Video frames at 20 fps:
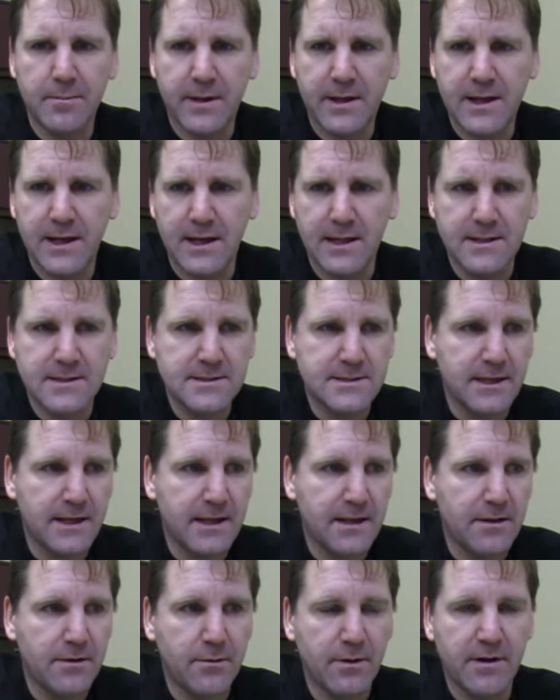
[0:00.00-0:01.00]
the
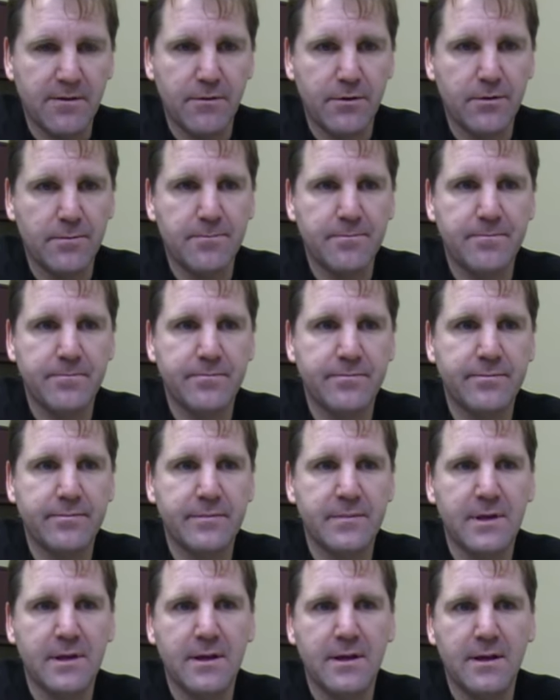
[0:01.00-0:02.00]
concierge or whatever.
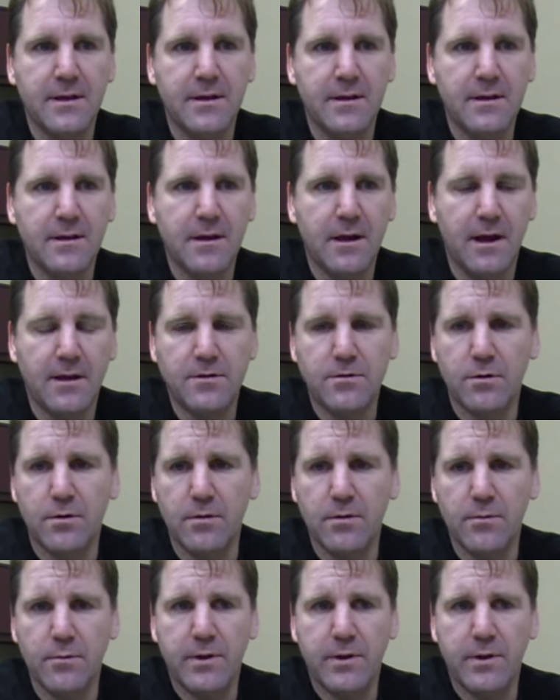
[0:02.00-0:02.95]
I told